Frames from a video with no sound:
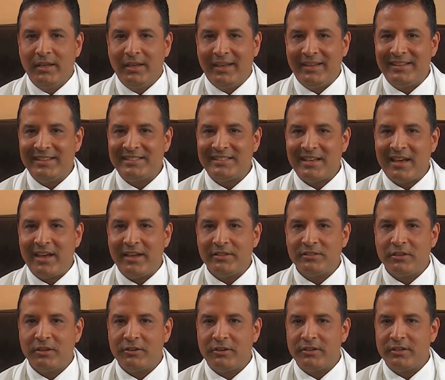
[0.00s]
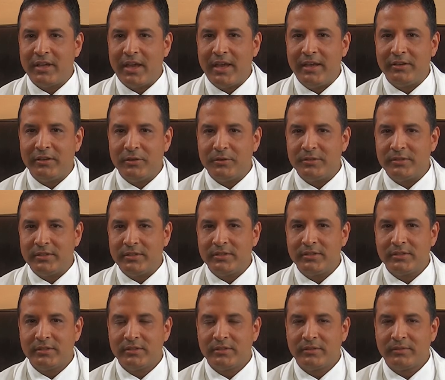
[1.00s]
and decides on your
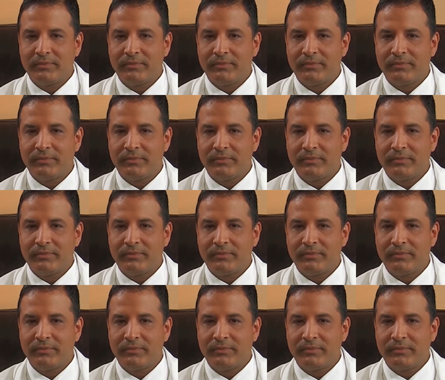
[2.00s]
diagnosis.